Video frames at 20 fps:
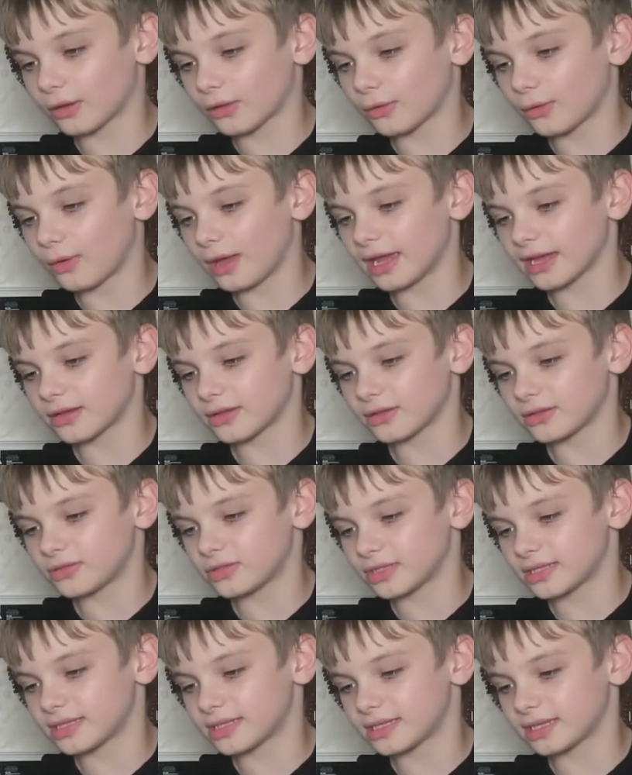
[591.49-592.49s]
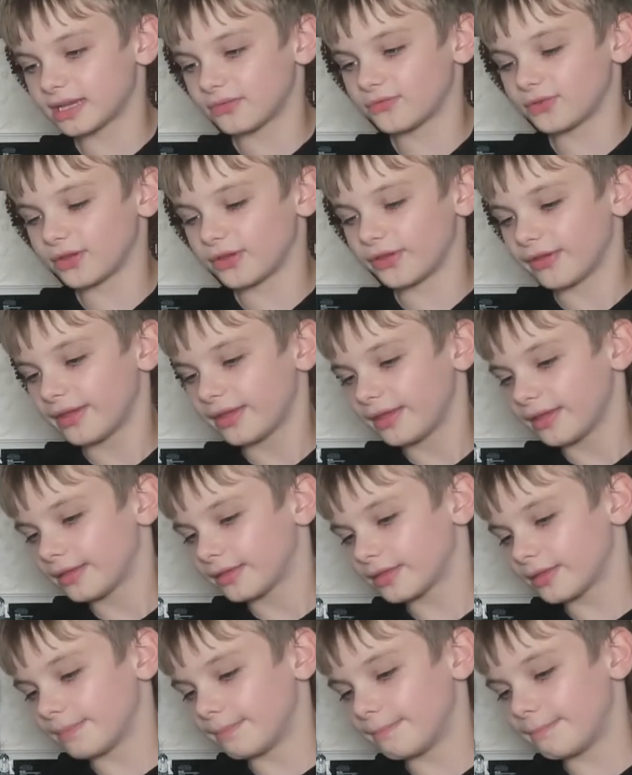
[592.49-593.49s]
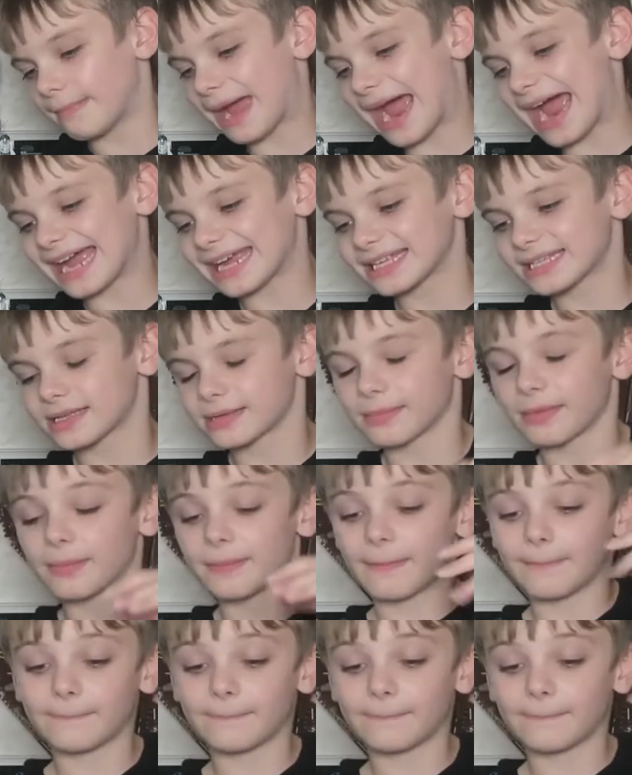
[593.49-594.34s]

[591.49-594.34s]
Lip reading: quite good, just to give you the maximum